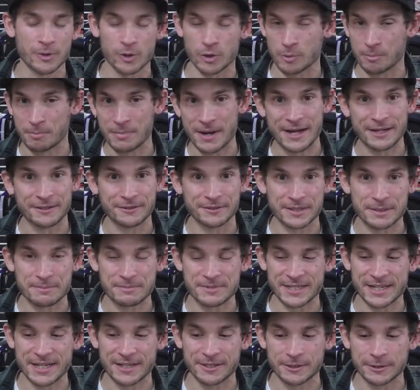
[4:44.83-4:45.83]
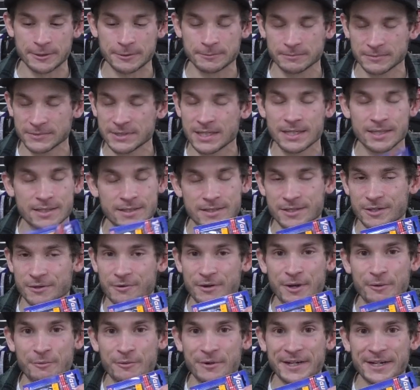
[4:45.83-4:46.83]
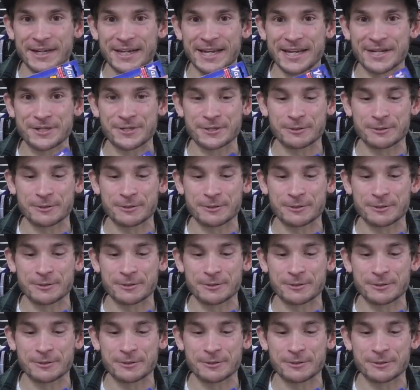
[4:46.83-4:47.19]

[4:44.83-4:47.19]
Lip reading: or piled up together, it's a great way to catch